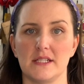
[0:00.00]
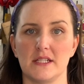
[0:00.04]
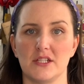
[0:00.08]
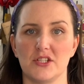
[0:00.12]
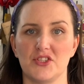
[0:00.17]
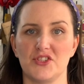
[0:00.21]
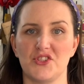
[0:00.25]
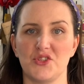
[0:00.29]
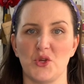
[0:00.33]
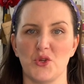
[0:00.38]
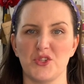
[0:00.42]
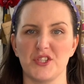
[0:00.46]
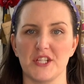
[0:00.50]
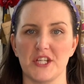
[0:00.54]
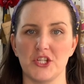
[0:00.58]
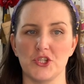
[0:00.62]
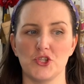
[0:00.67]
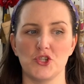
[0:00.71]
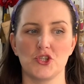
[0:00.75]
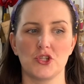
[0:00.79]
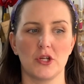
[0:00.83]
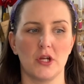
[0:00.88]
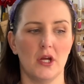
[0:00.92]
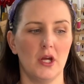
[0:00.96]
in a
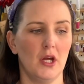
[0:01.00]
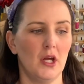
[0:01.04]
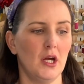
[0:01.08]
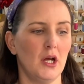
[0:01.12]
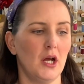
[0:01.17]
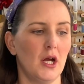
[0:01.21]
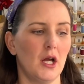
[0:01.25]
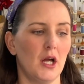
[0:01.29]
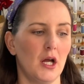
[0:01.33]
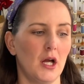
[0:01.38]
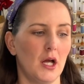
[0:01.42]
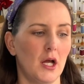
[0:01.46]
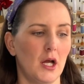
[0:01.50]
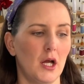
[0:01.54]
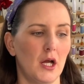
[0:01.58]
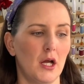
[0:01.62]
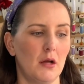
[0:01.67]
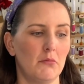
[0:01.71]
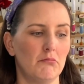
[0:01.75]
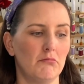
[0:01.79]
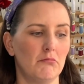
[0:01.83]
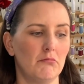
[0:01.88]
sausage. I